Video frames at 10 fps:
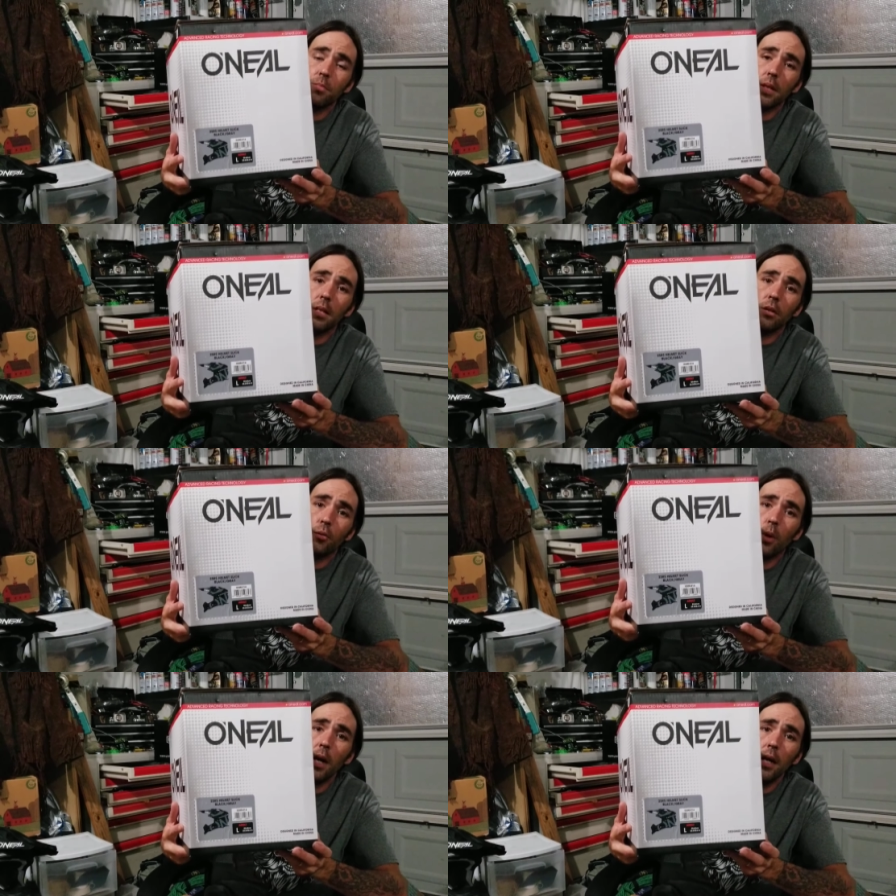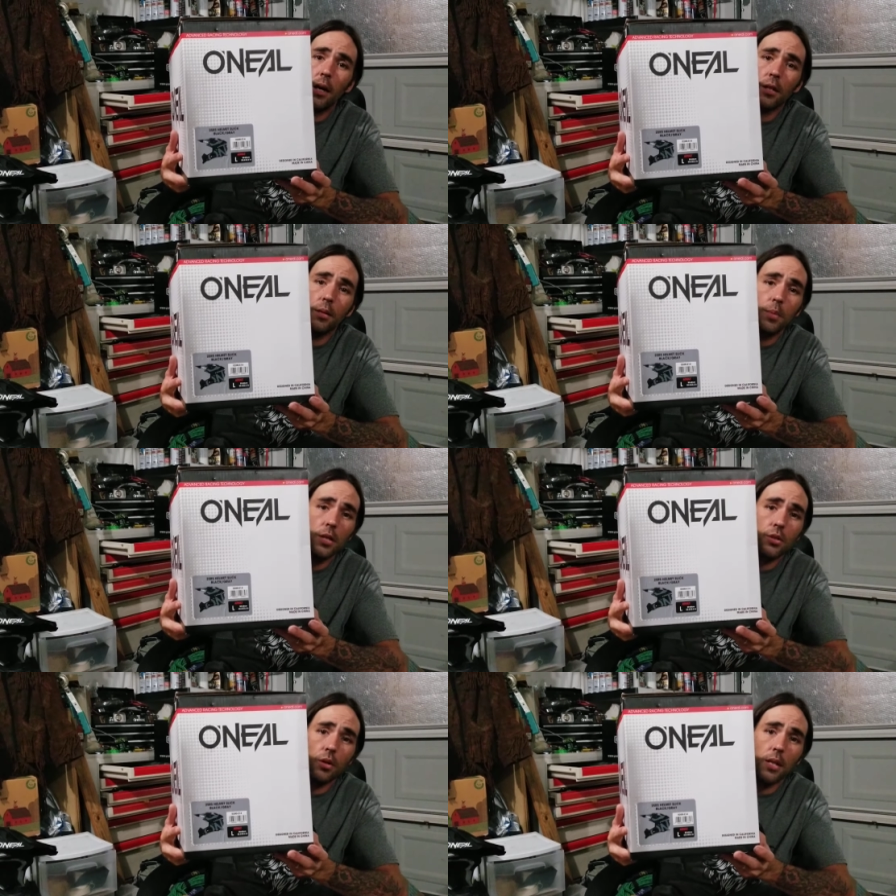but the gray on the
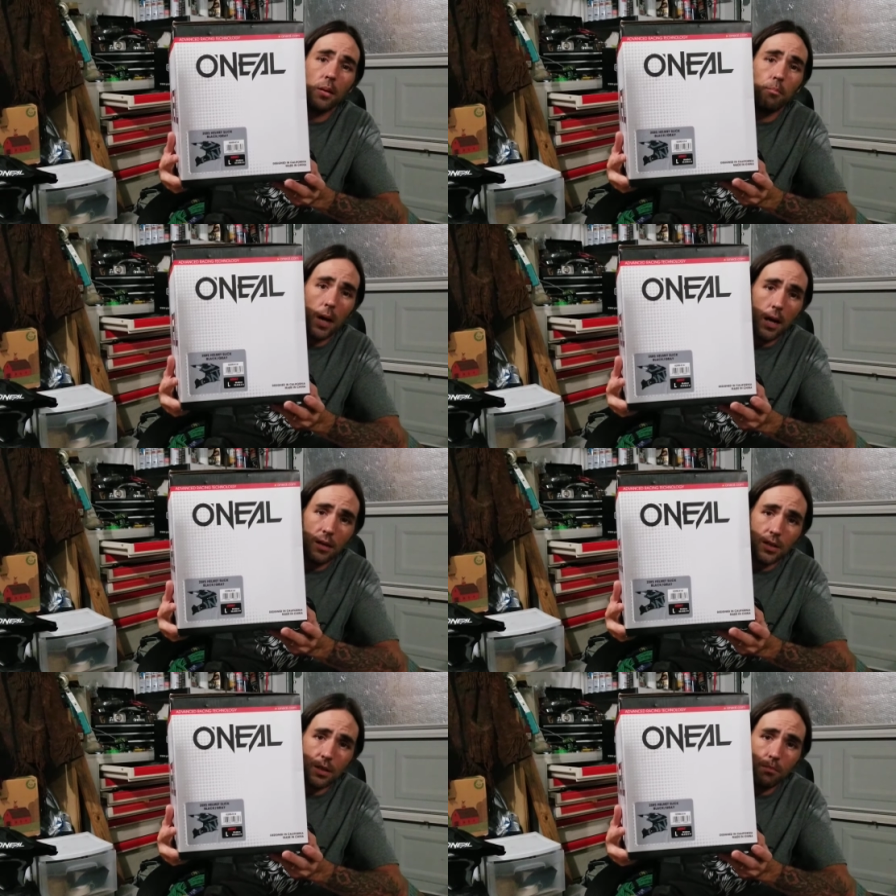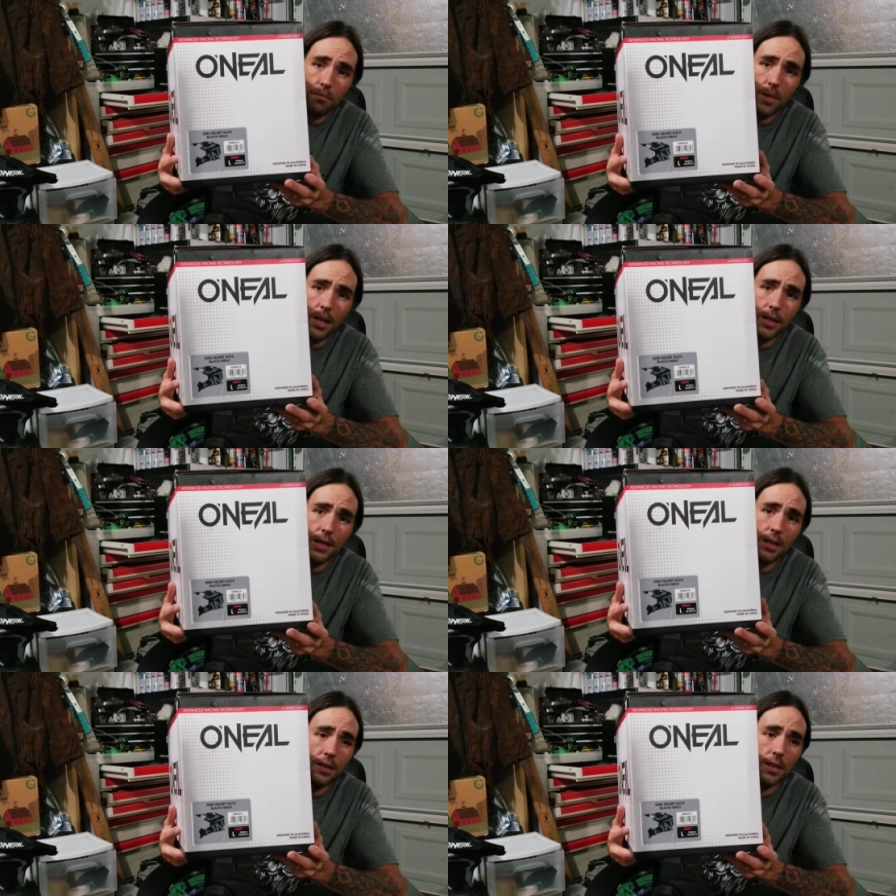picture on the box makes
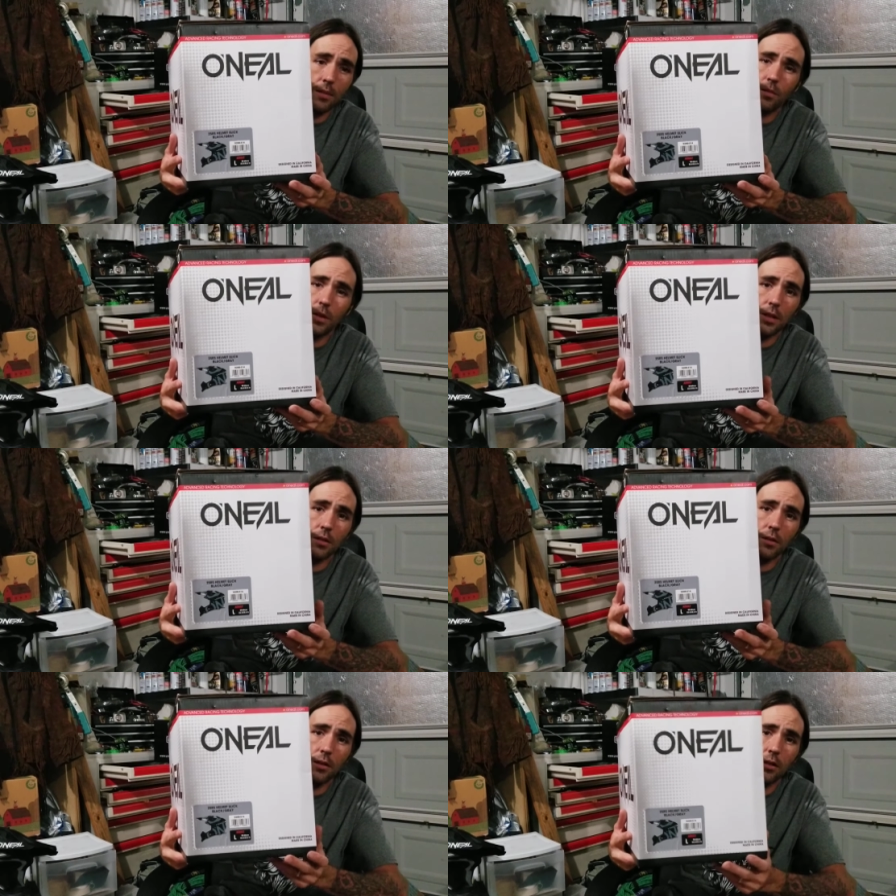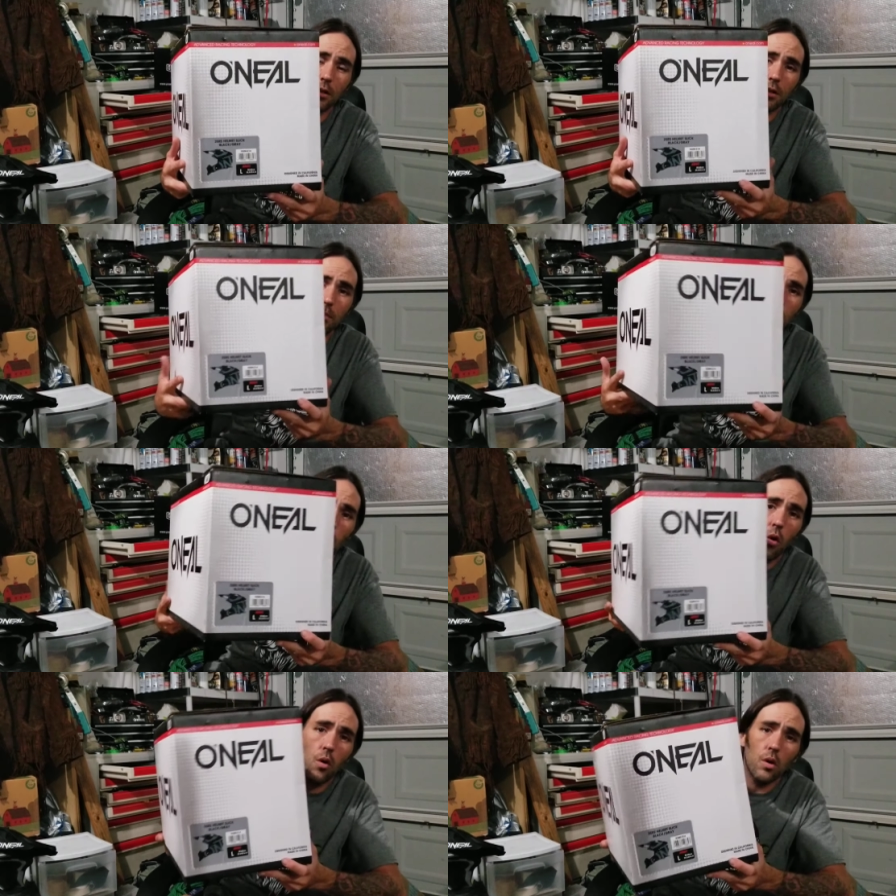it look
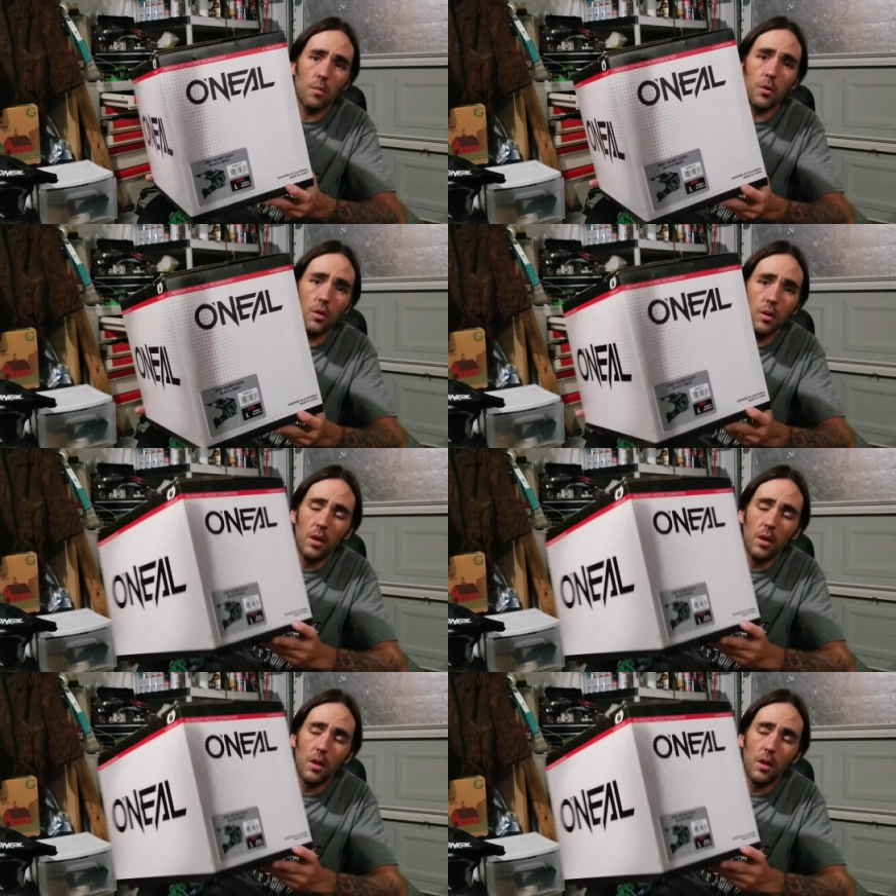horrible.